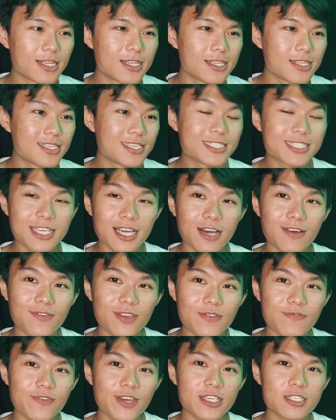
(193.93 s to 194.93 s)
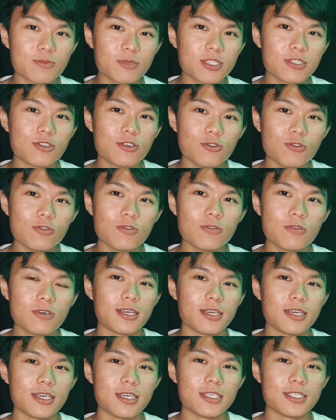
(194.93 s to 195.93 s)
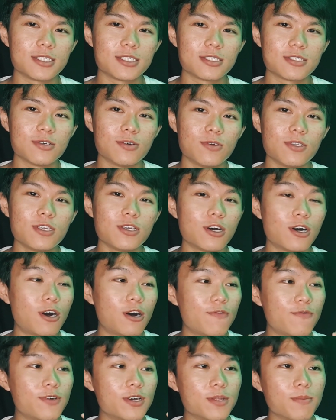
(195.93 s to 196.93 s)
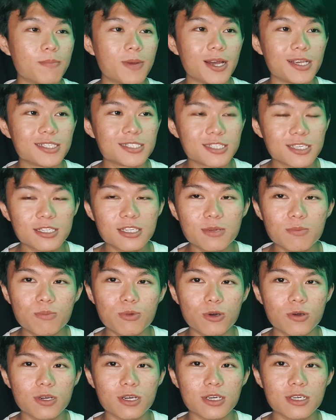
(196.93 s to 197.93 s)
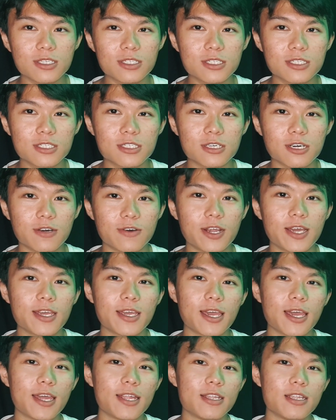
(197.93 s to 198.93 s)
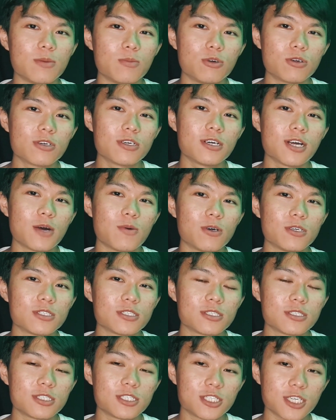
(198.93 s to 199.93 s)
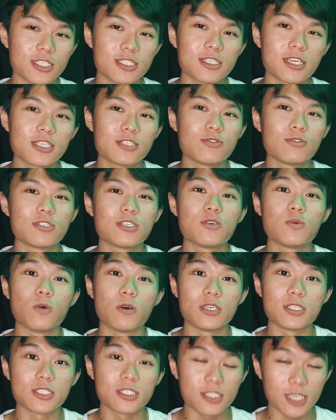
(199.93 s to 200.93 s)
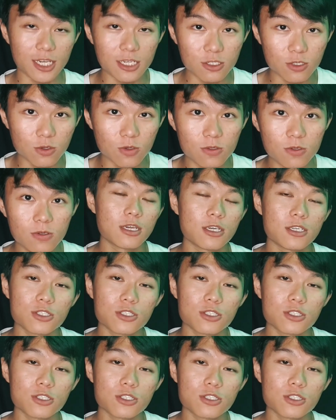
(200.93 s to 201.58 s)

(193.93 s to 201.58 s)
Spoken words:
This kind of investment tool is only offered by certain brokers, alright, and the broker I was just nice using was Saxo.